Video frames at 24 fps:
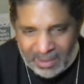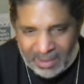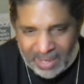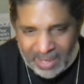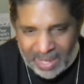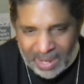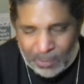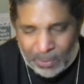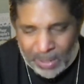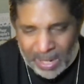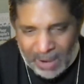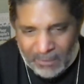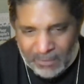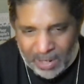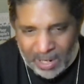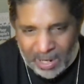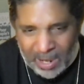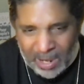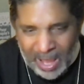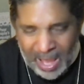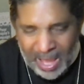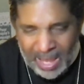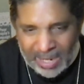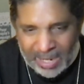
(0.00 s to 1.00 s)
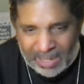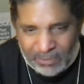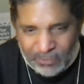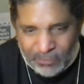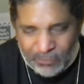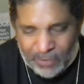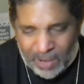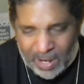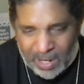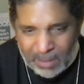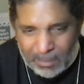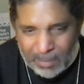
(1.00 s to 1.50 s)
And whenever God has
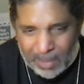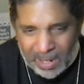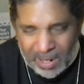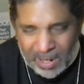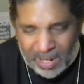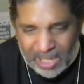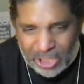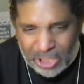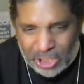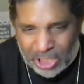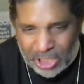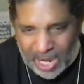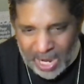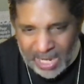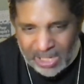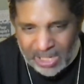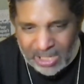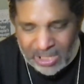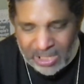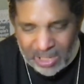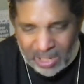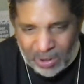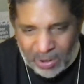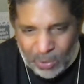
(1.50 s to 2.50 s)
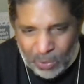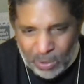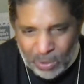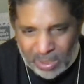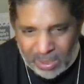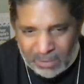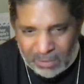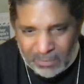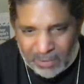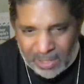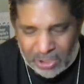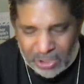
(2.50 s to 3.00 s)
fundamentally changed the course
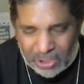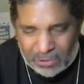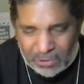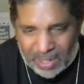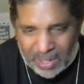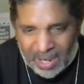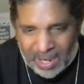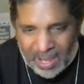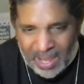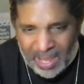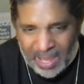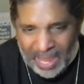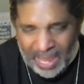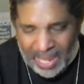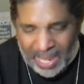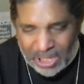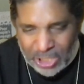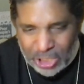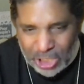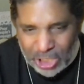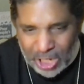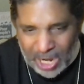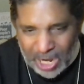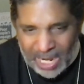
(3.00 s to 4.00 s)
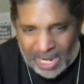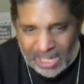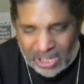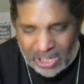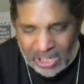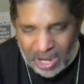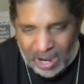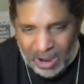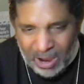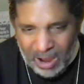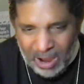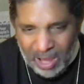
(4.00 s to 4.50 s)
of history and changed
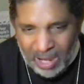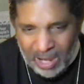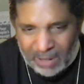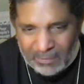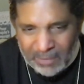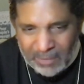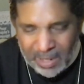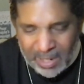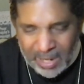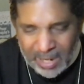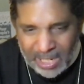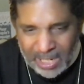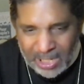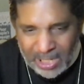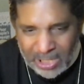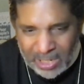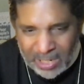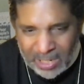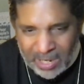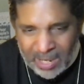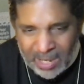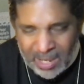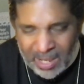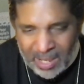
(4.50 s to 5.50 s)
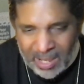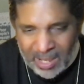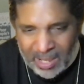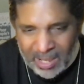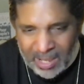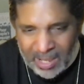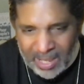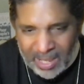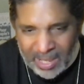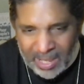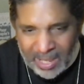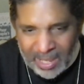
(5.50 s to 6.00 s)
the heart of the nation,
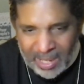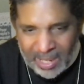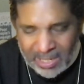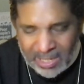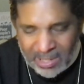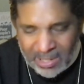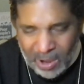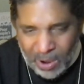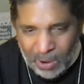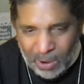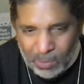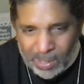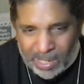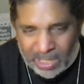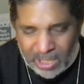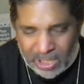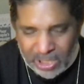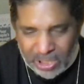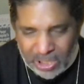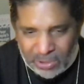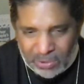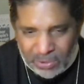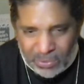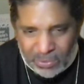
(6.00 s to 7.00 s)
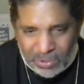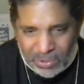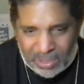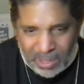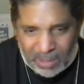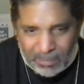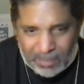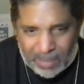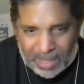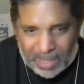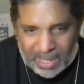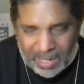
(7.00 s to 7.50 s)
he's always used a
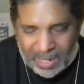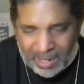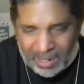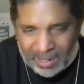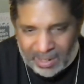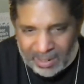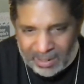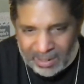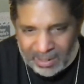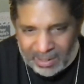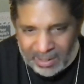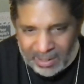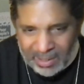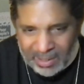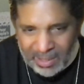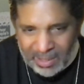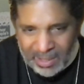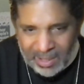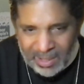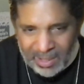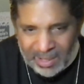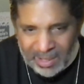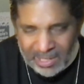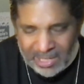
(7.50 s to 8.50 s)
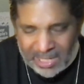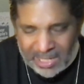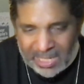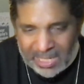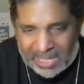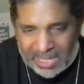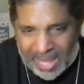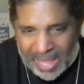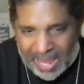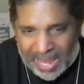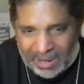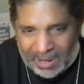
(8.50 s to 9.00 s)
meeting.
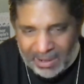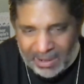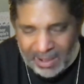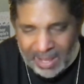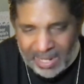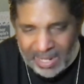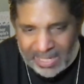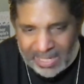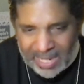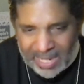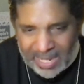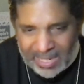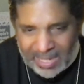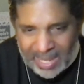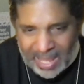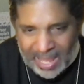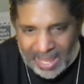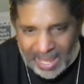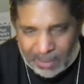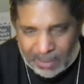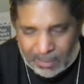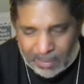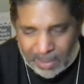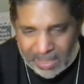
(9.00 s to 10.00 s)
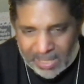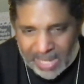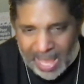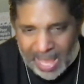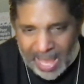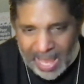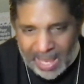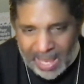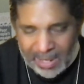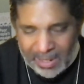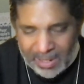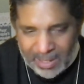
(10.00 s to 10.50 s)
Just like God said to Amos,
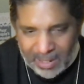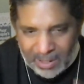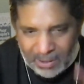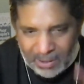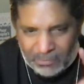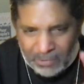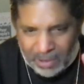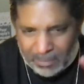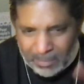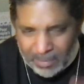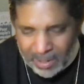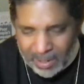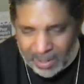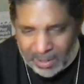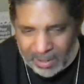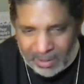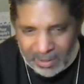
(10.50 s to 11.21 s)
I need a remnant